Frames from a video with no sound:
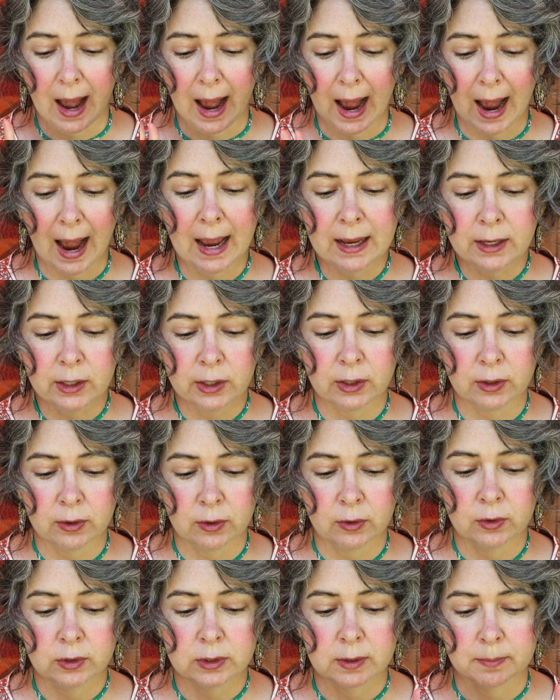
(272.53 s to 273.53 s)
I
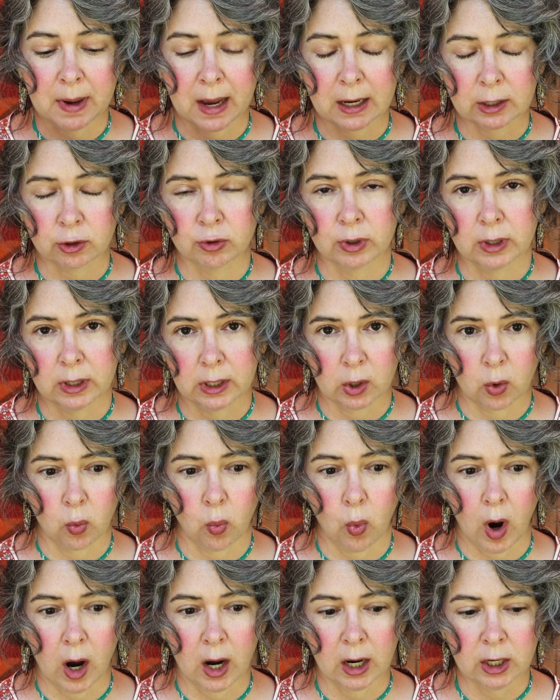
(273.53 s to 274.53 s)
use my acrylic
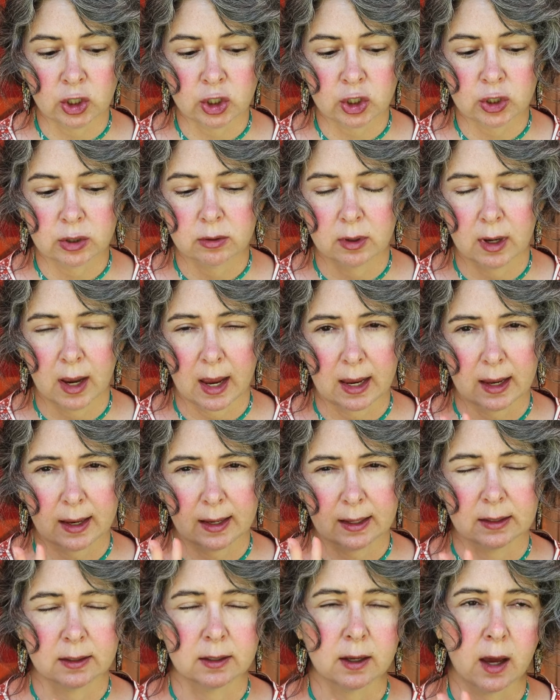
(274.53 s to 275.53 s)
gouache
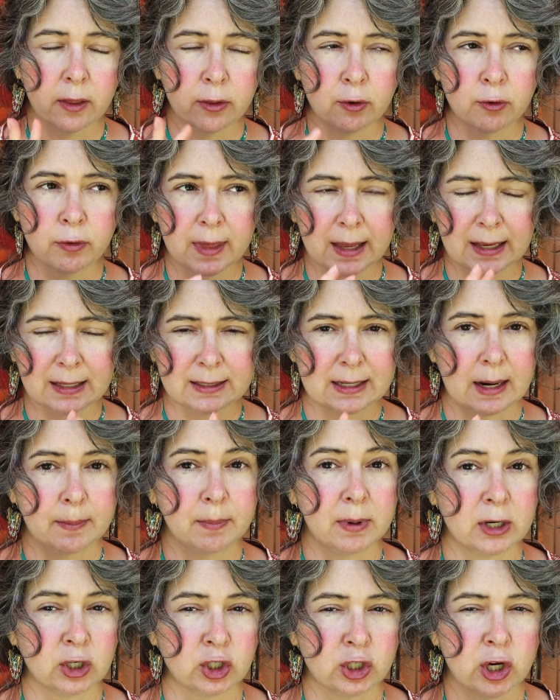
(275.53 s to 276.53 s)
and other things that I'm
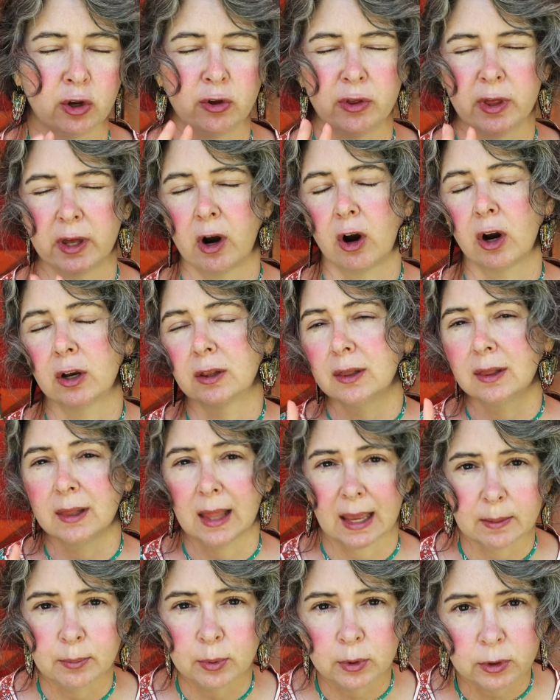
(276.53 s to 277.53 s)
going to show you that aren't
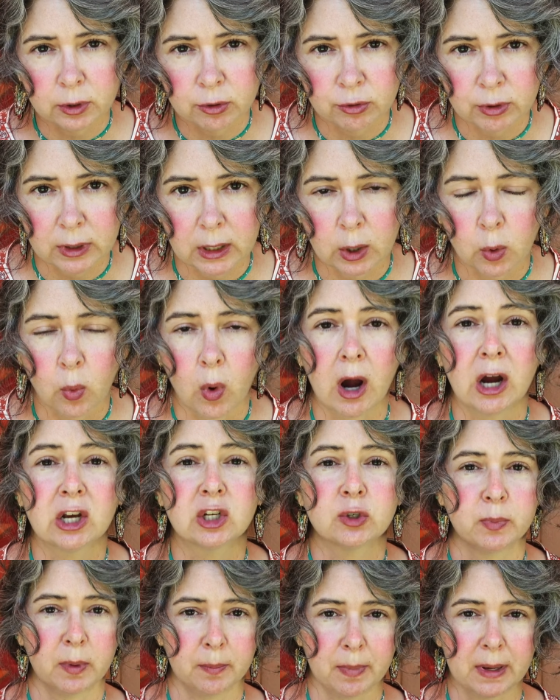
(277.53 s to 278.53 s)
labeled acrylic
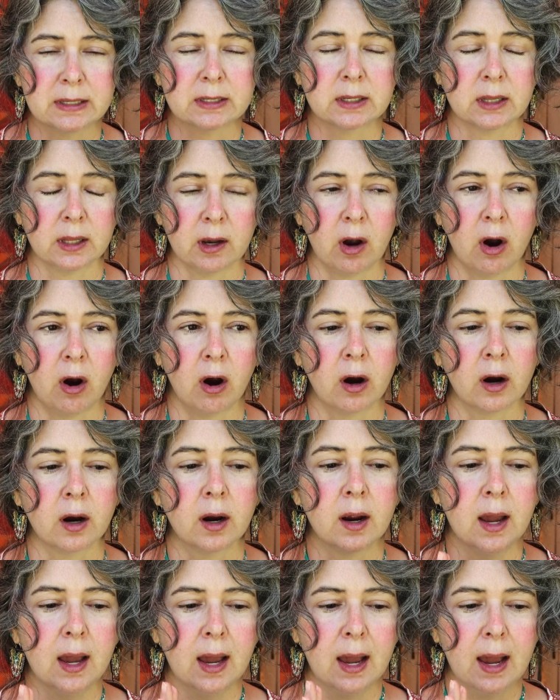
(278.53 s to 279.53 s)
gouache, but basically
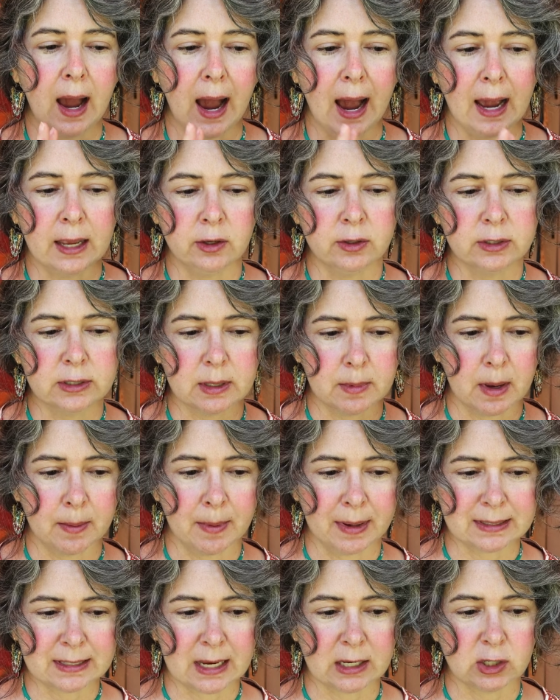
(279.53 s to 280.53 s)
are. I use them in
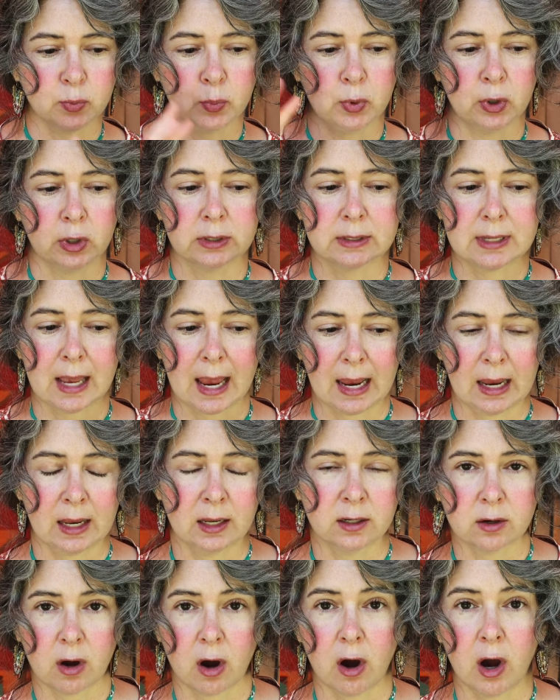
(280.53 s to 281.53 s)
my sketchbooks
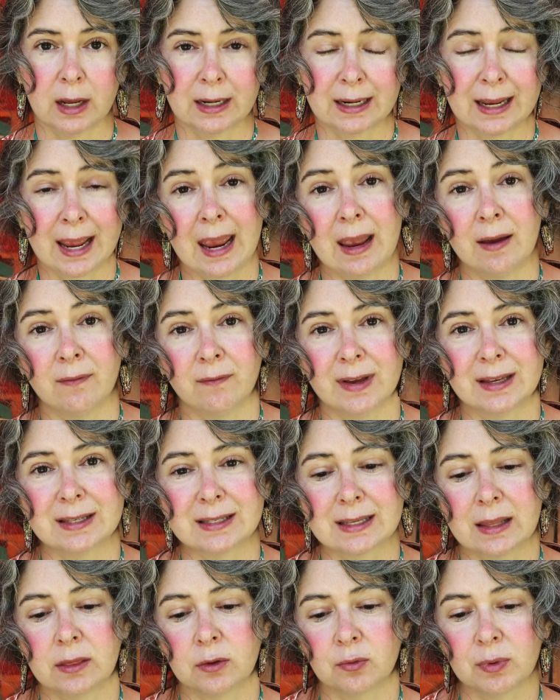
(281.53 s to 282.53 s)
and on
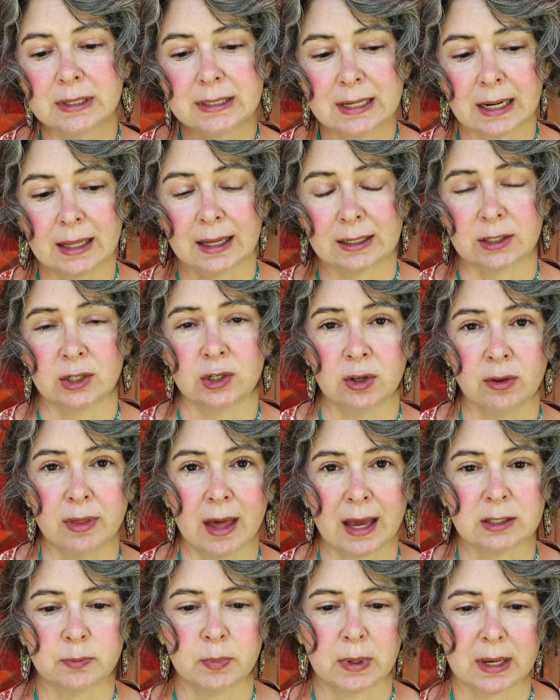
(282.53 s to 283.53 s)
canvas. And the reason I like to do
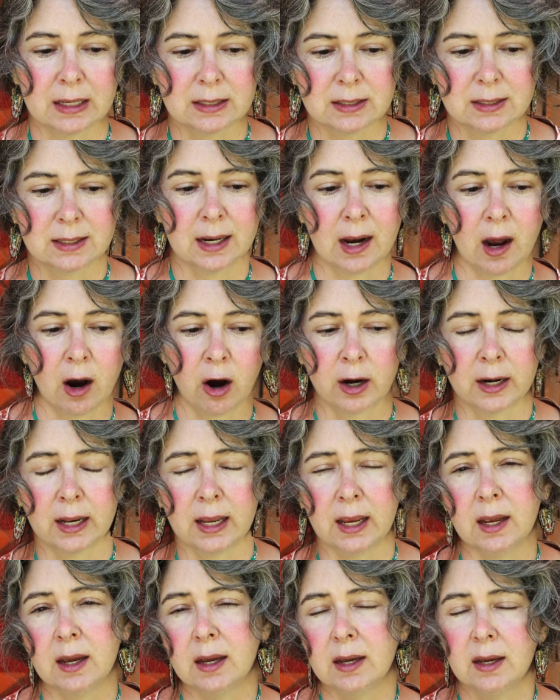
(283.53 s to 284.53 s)
that is because then I
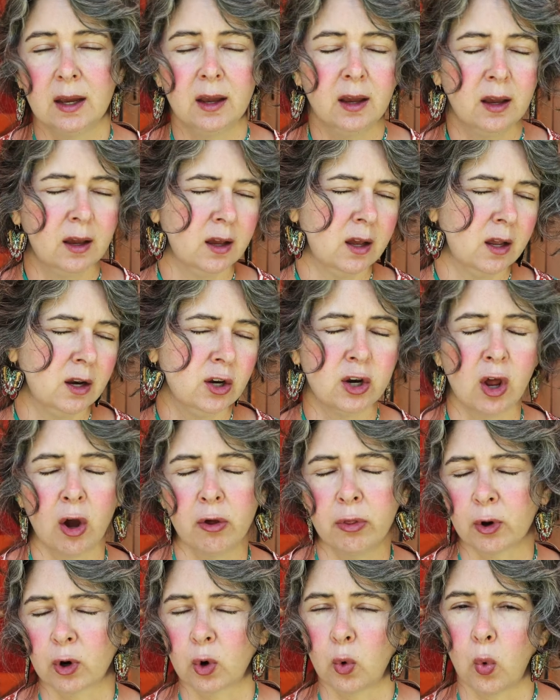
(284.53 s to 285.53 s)
already know
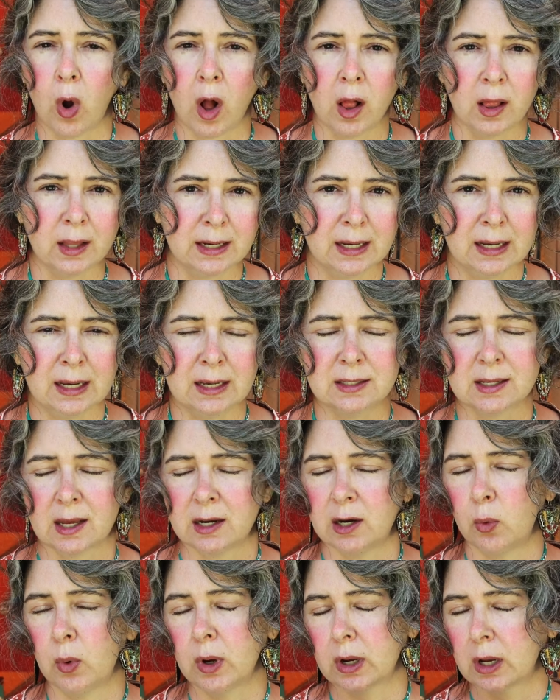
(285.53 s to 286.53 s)
their qualities. I
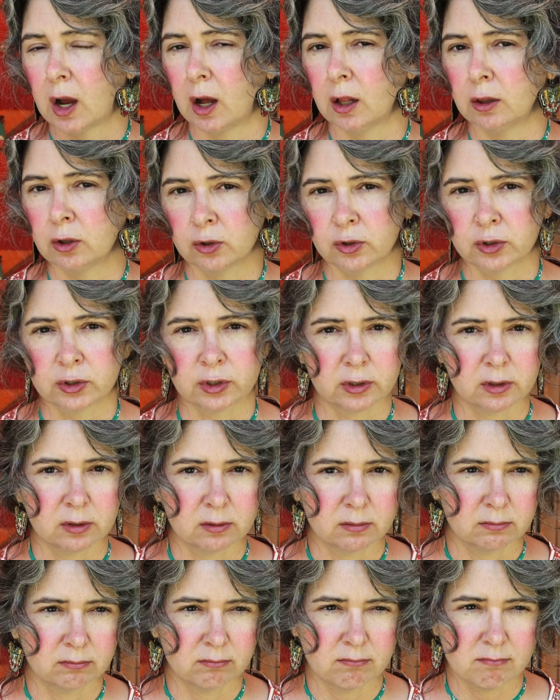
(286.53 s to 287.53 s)
know what colors
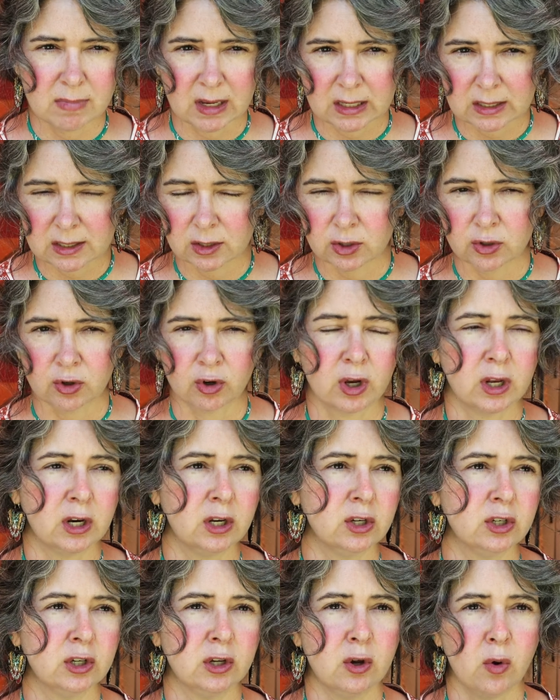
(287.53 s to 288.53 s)
mixes are going
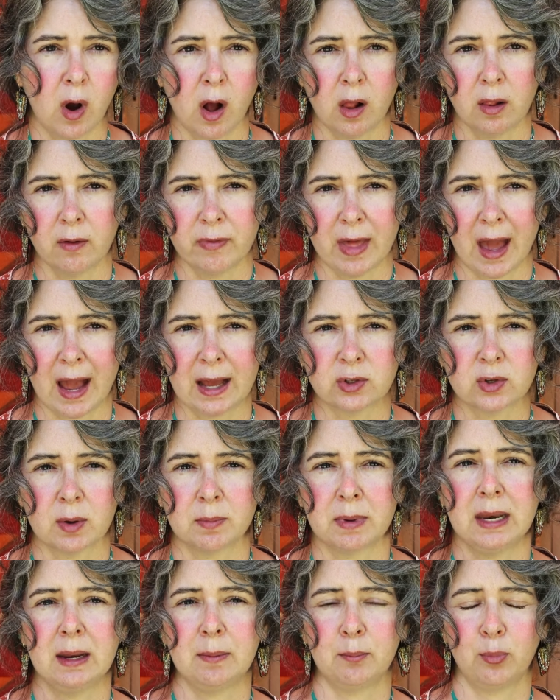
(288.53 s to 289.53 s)
to do, all of that. So I'm
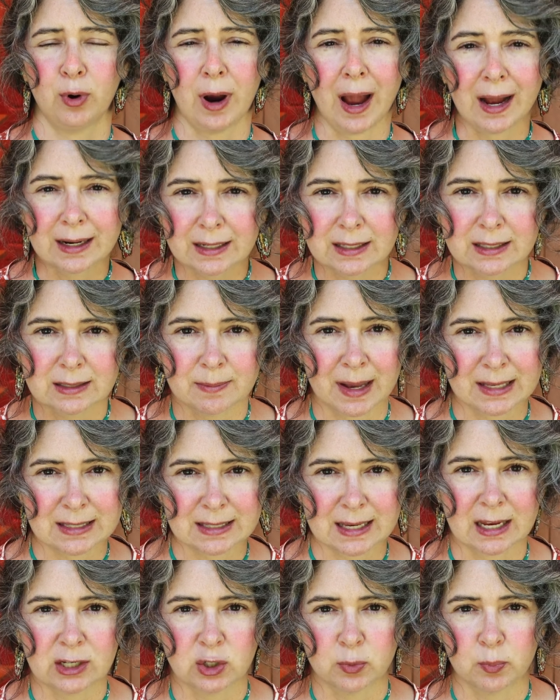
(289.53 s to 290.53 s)
getting practice in my
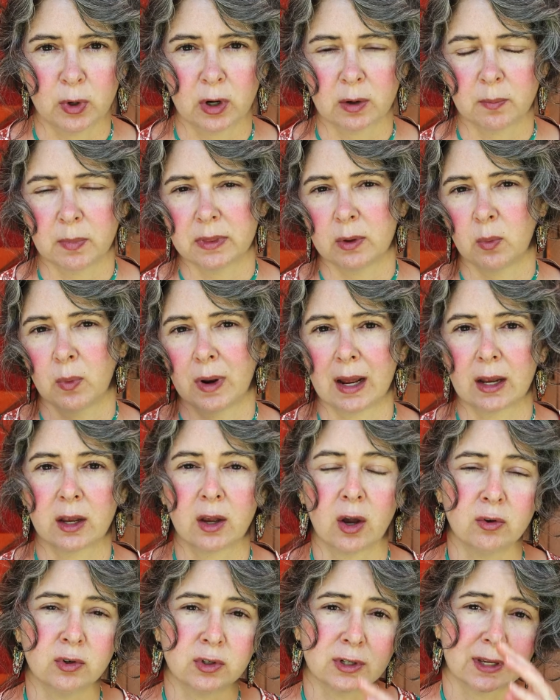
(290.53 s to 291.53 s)
sketchbook, but then when I
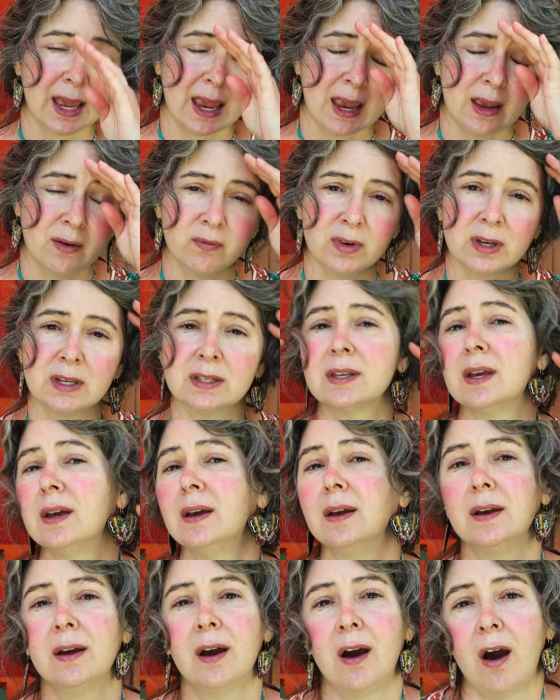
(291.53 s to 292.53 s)
go to canvas,
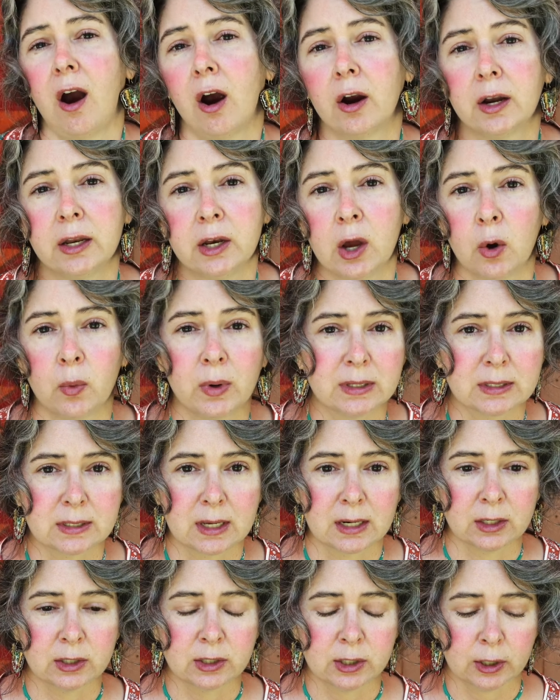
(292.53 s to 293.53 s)
I already know what it's
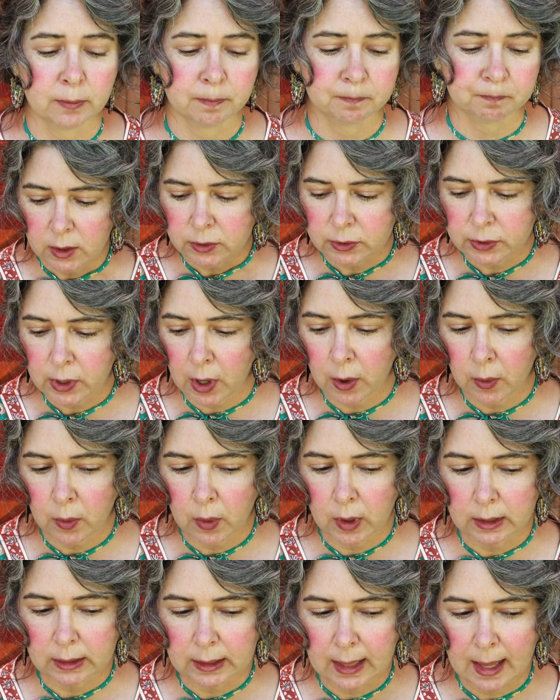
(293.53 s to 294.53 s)
going to do.
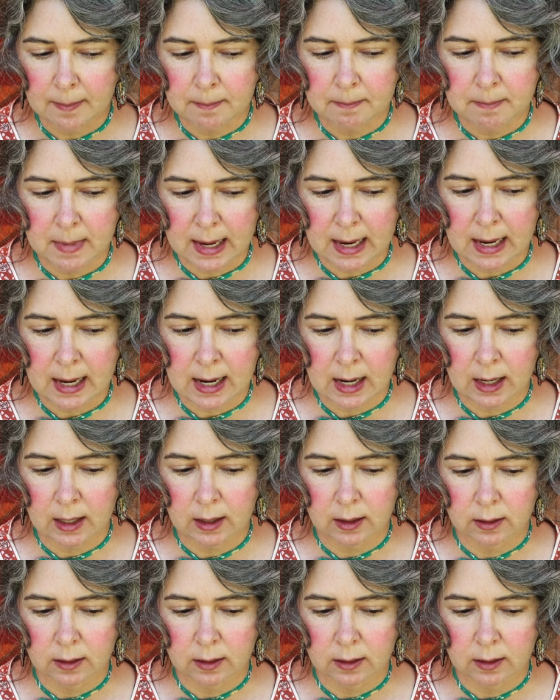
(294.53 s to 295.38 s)
So let me